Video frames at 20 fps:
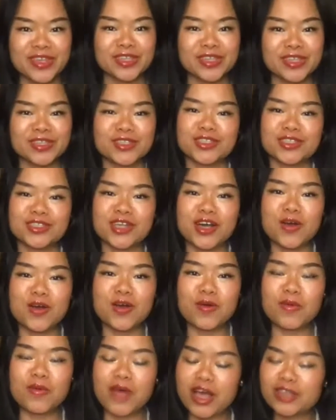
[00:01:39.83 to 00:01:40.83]

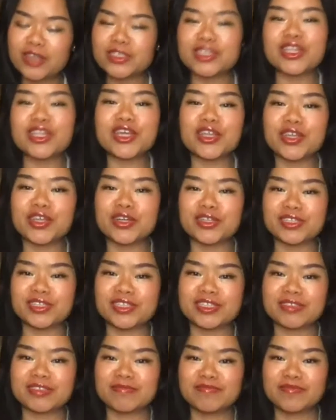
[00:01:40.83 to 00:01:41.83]
So as
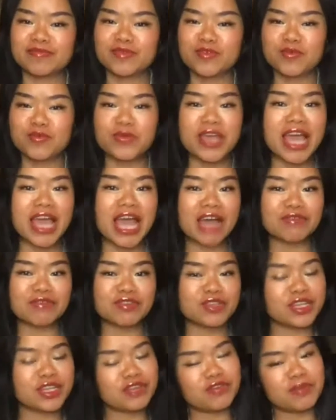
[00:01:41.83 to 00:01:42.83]
leaders, we have to
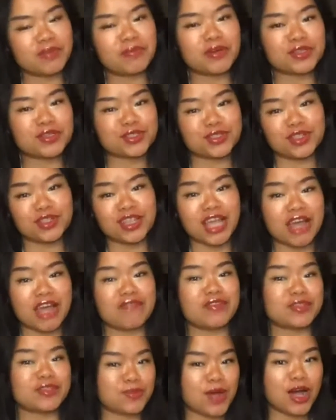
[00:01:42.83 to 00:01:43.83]
live a personal life
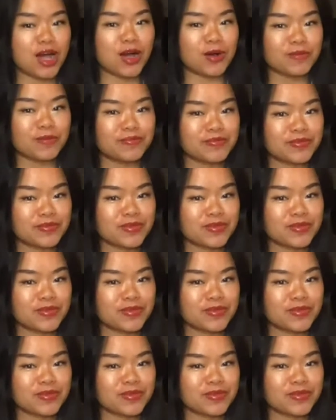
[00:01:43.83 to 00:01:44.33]
as well.